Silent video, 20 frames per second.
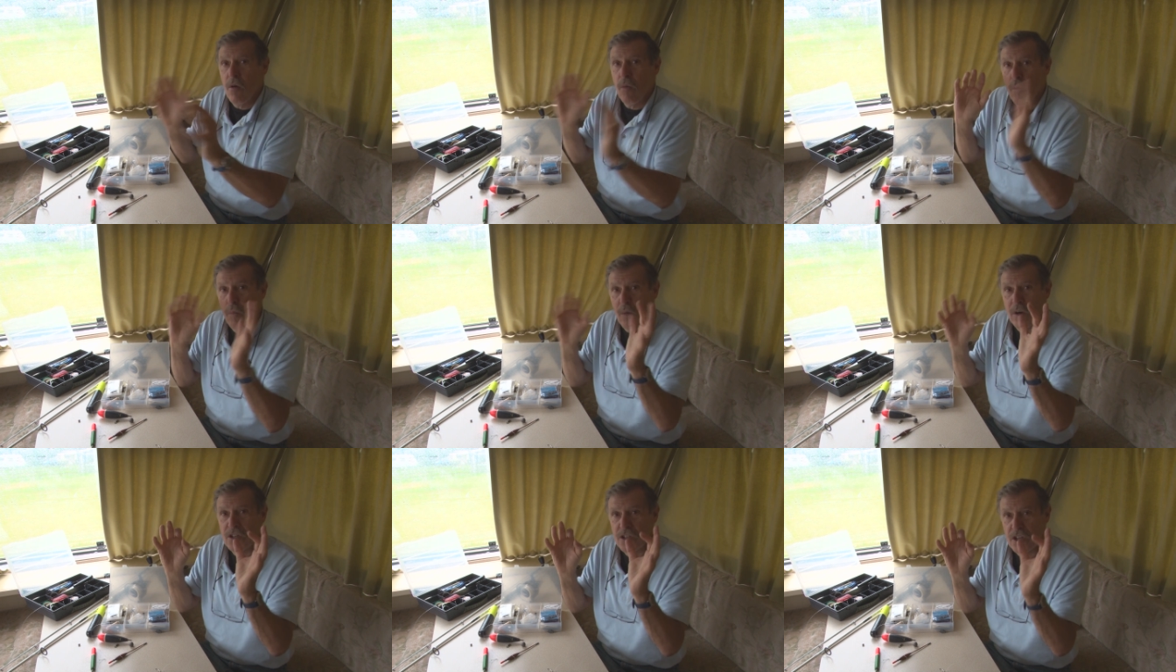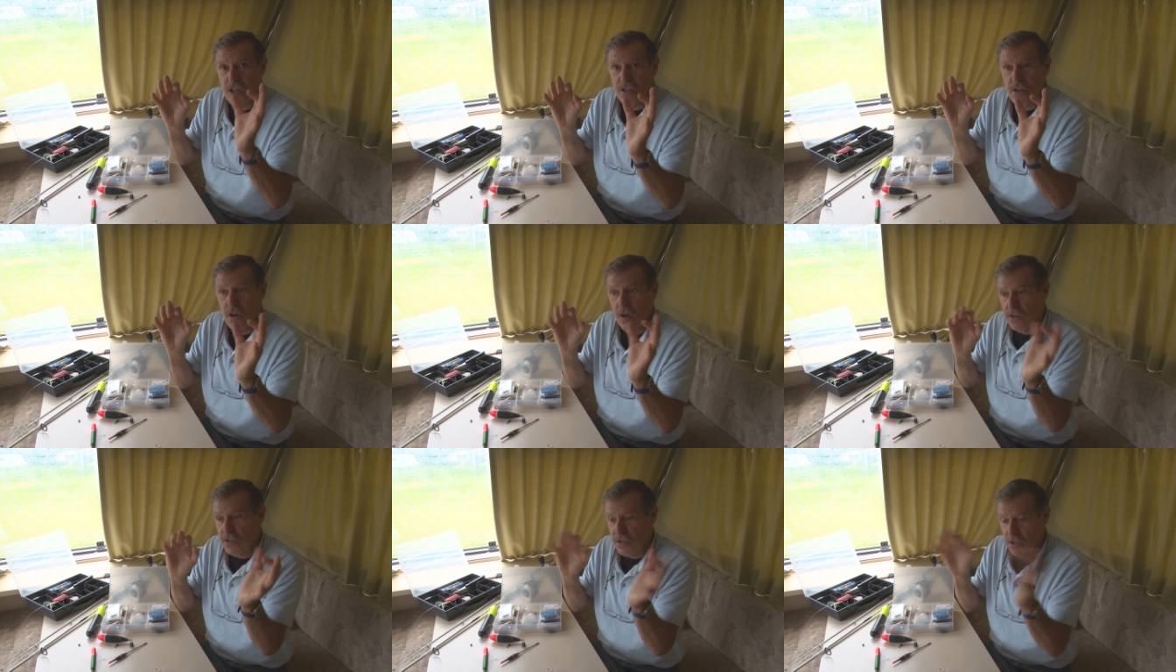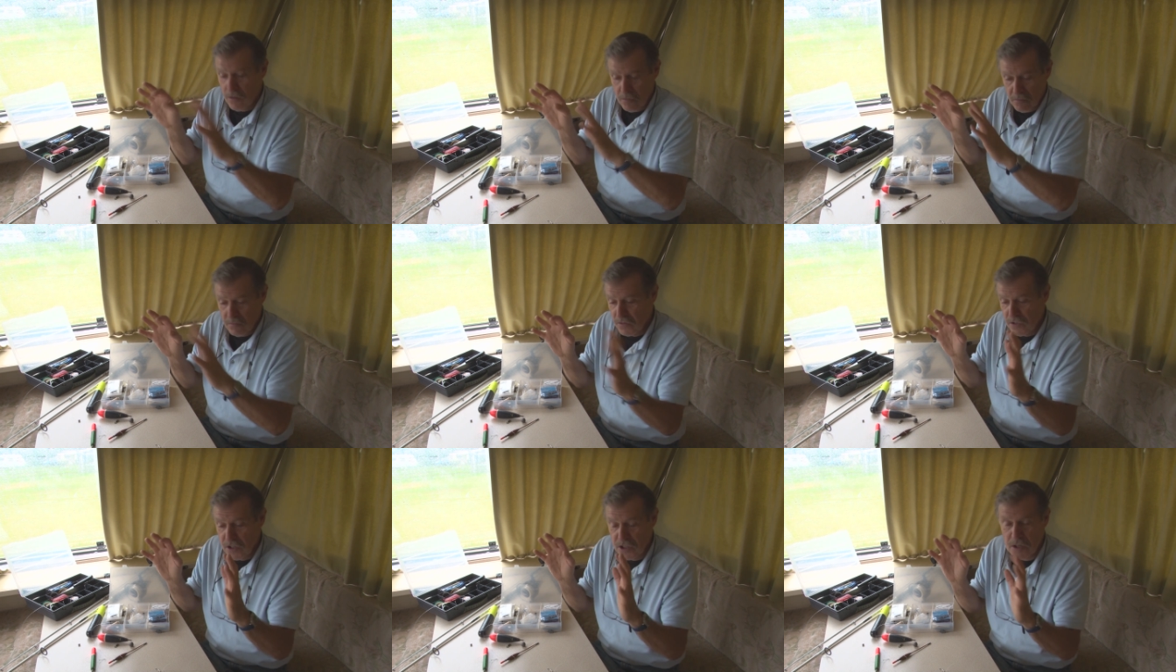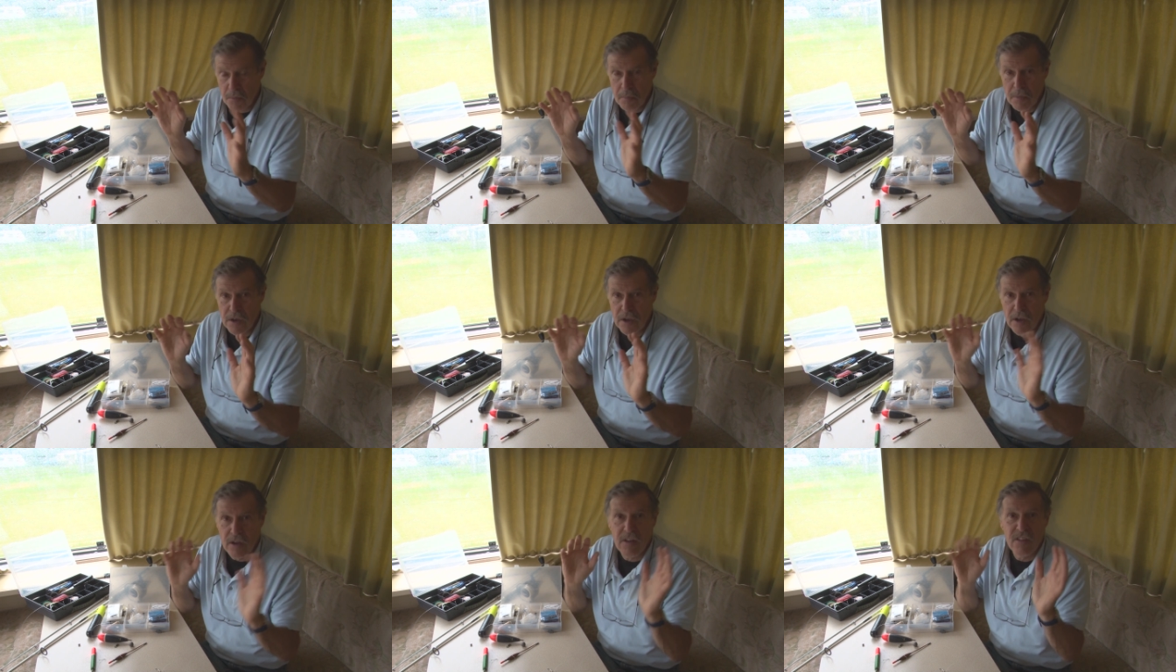Once that starts to
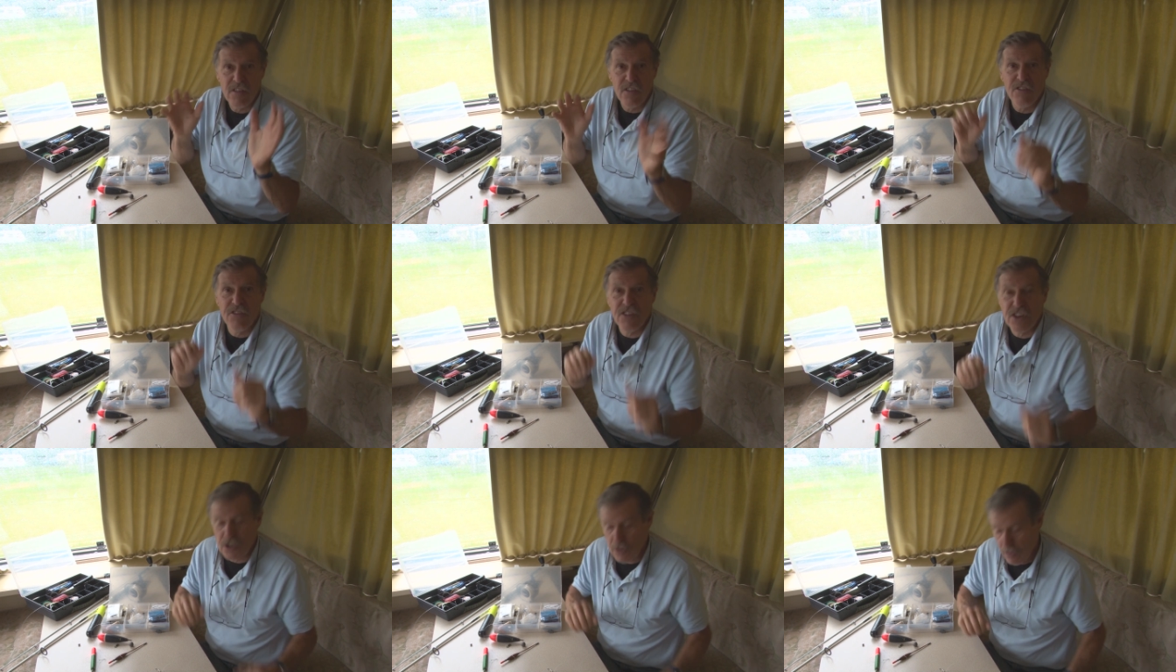disappear, the fish